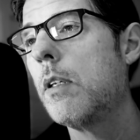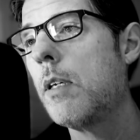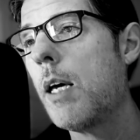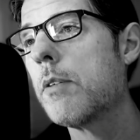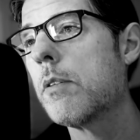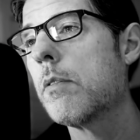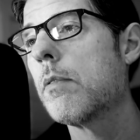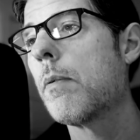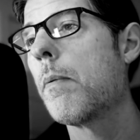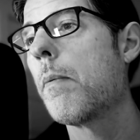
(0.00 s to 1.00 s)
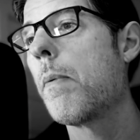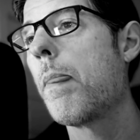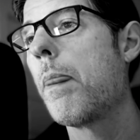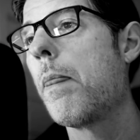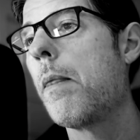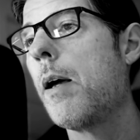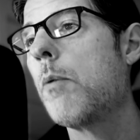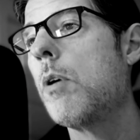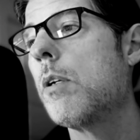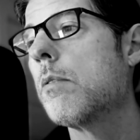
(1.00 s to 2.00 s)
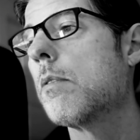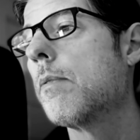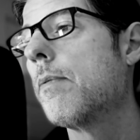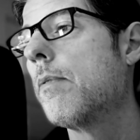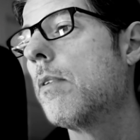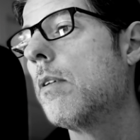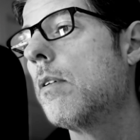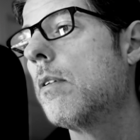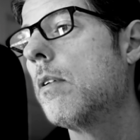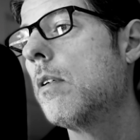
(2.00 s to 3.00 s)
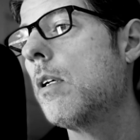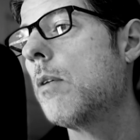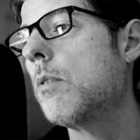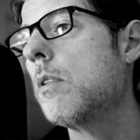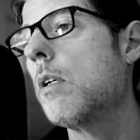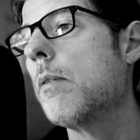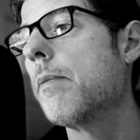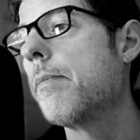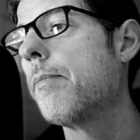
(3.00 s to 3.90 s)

Yes, I was. I was here.